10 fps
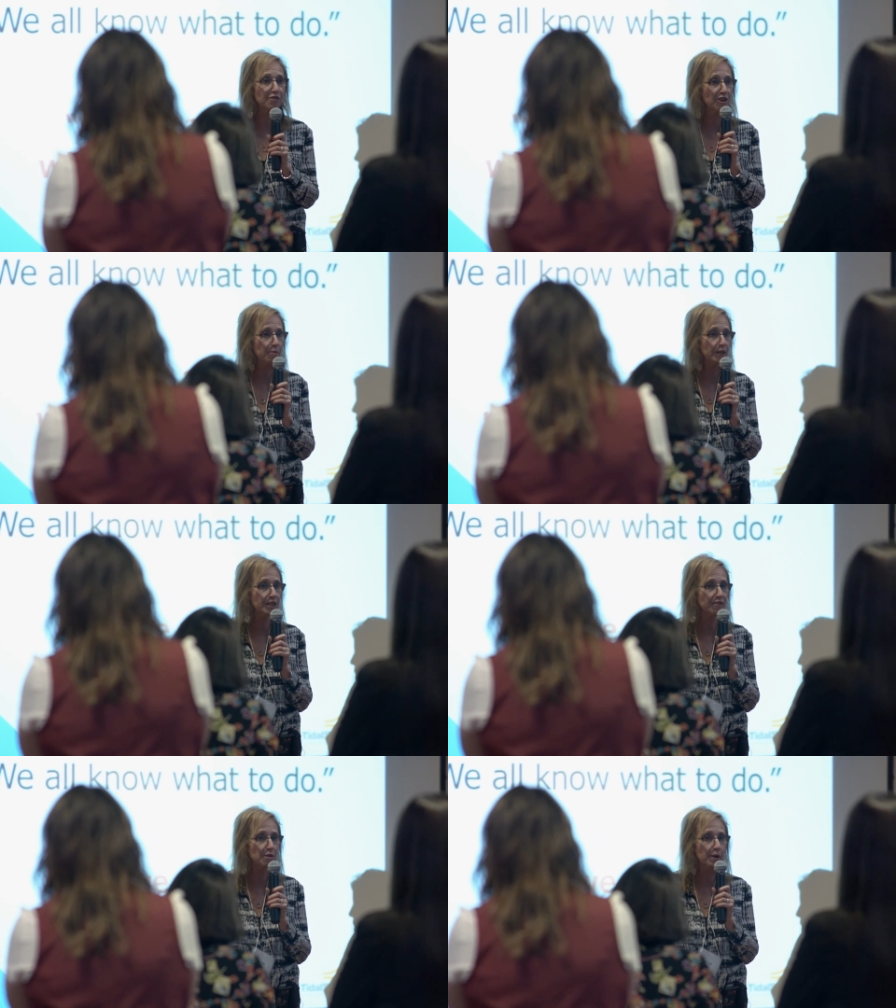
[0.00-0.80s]
you very
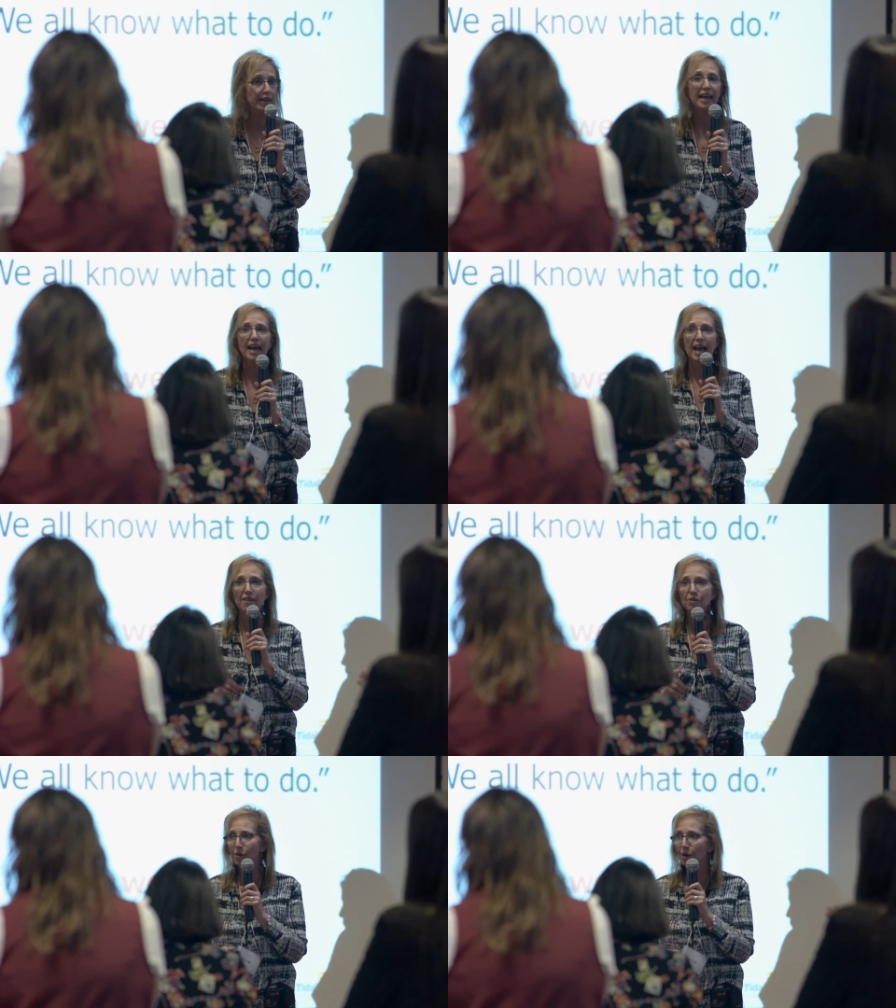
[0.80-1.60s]
much, everybody.
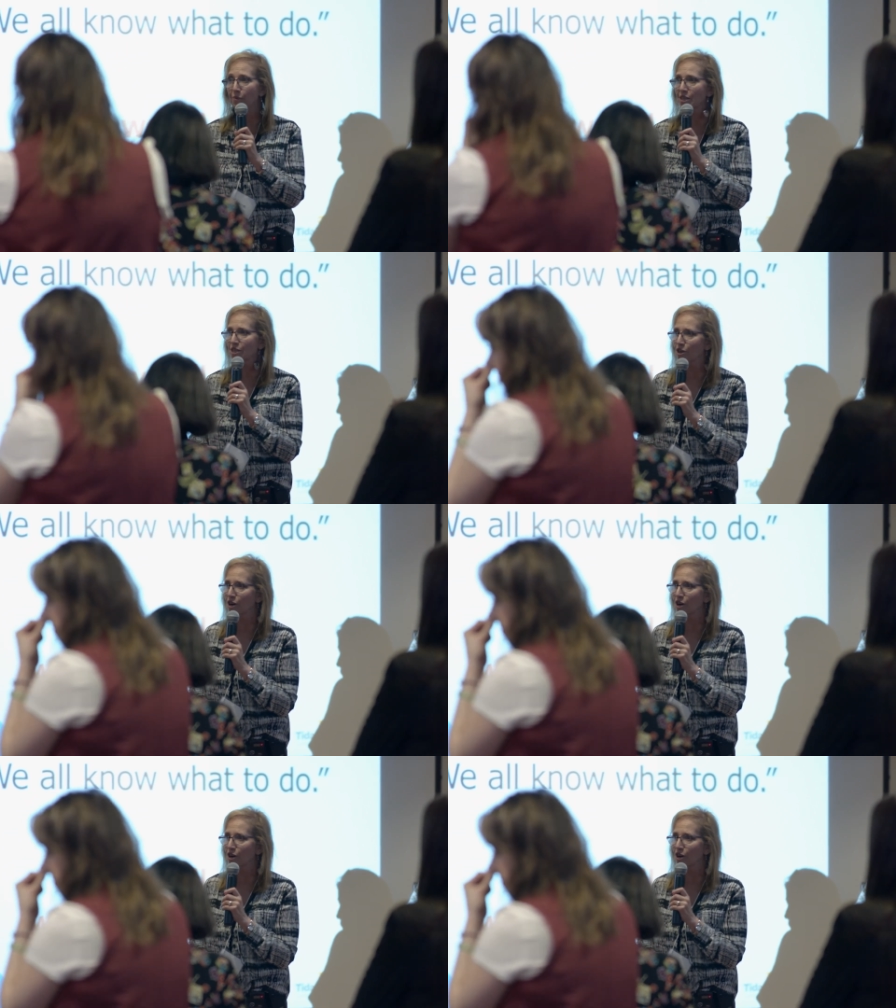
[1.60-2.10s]
Have a great rest of